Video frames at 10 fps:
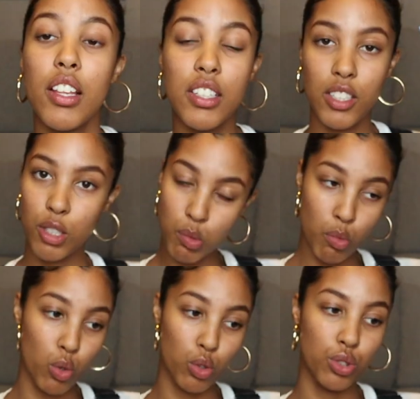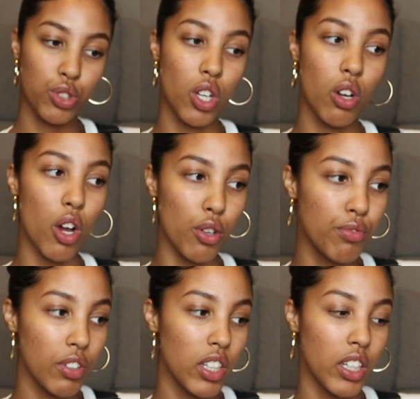This is a small, so
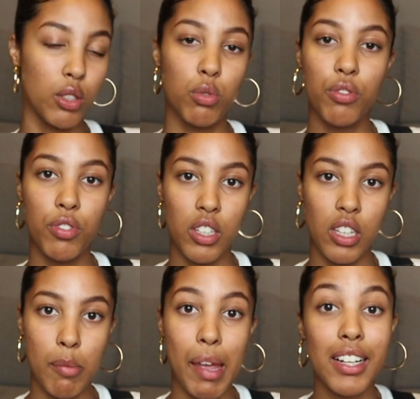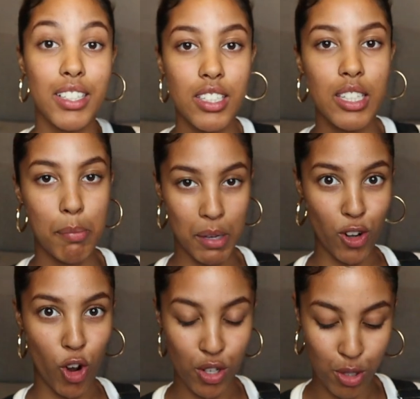hopefully it will fit them, and it's a step-in
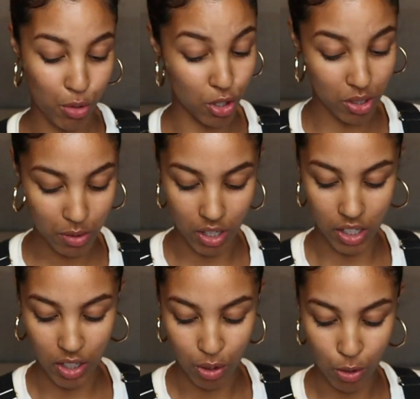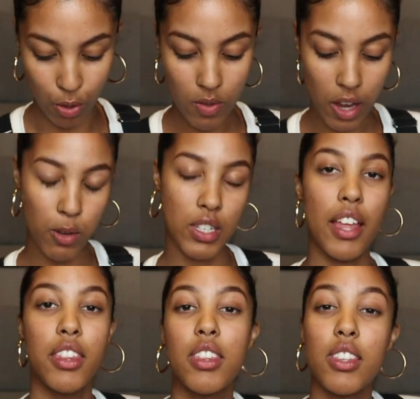harness, which is really cool because
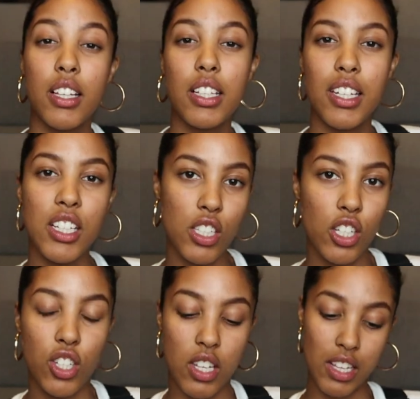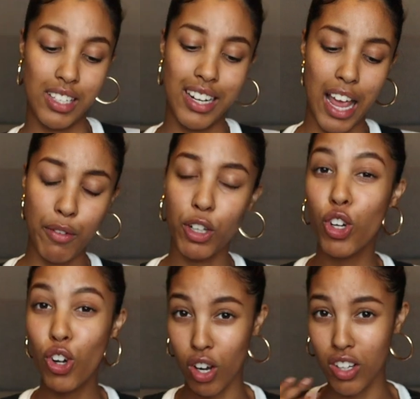I did research and they said having a
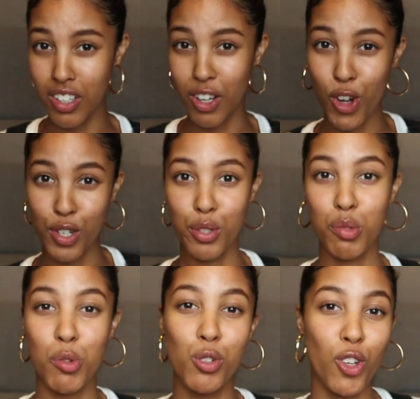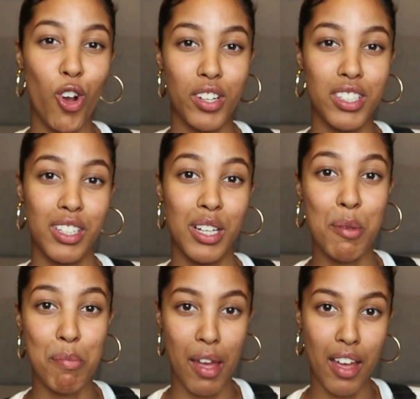collar on a small dog is really
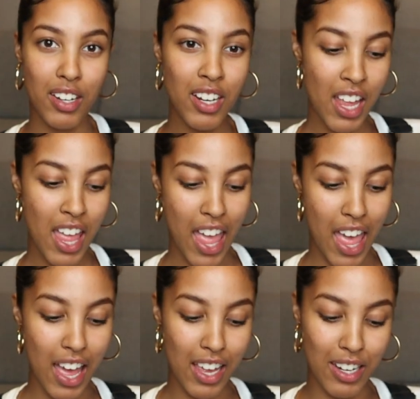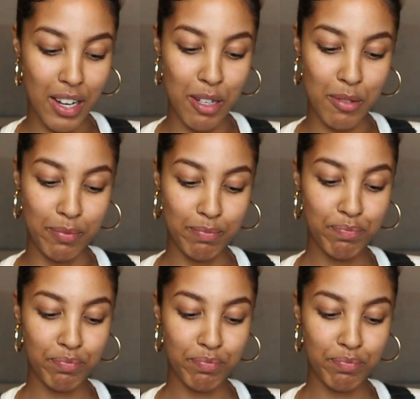bad, and